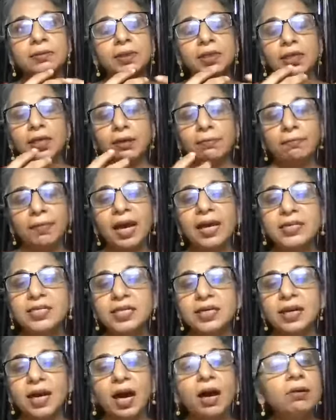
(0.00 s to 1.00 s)
imagine
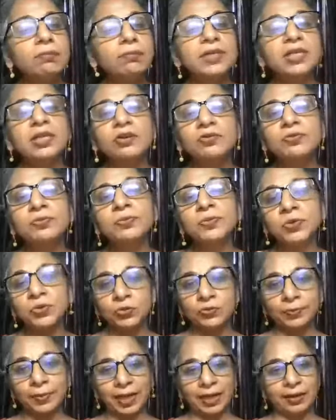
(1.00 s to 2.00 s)
how many of you
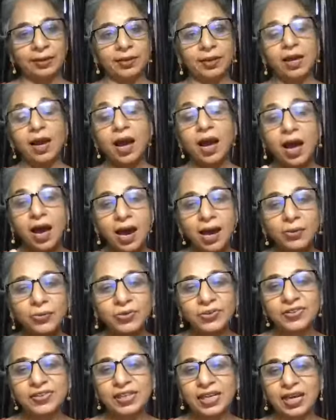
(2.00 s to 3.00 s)
men
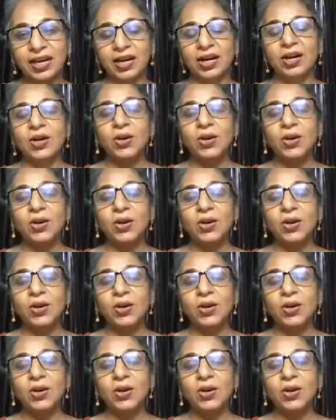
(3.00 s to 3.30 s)
out there